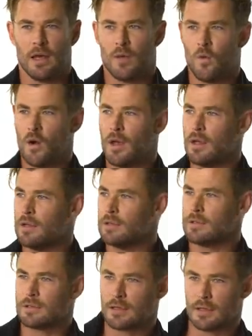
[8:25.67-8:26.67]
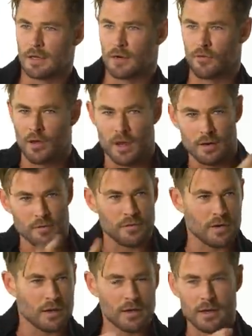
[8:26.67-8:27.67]
where his sort of
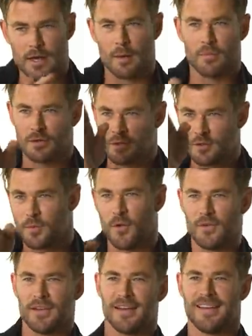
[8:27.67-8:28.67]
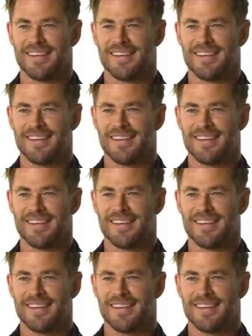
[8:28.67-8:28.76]
creative compass is pointing.